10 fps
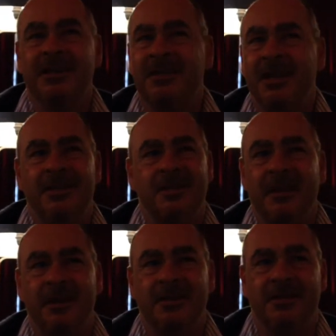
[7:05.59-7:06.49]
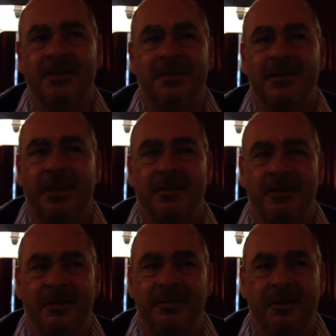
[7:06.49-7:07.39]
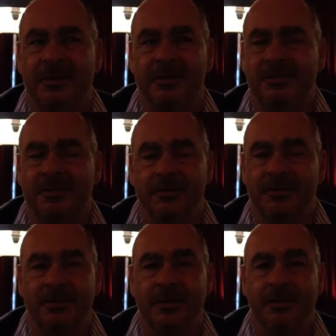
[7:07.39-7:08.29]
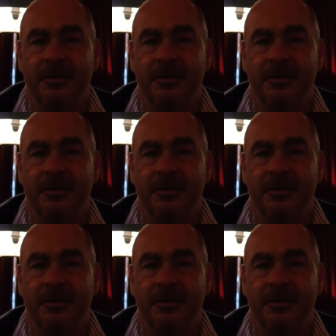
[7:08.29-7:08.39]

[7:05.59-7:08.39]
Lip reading: It's not just because to decorate the retail stores.